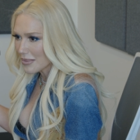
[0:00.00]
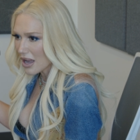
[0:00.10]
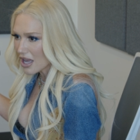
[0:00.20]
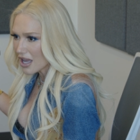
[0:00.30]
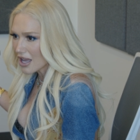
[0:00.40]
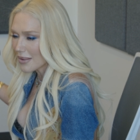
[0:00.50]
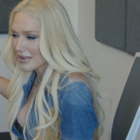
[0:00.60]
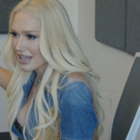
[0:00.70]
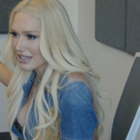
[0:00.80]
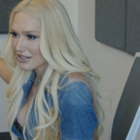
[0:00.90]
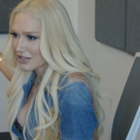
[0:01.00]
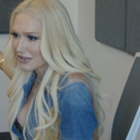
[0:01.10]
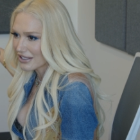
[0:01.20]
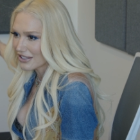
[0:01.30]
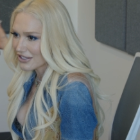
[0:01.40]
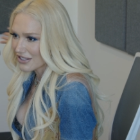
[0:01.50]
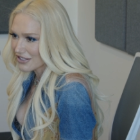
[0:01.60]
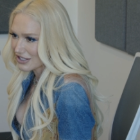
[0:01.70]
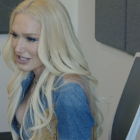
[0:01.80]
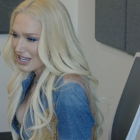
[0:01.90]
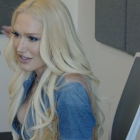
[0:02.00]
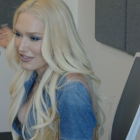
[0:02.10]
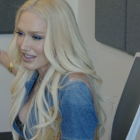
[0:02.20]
a mom and like you're doing all your other stuff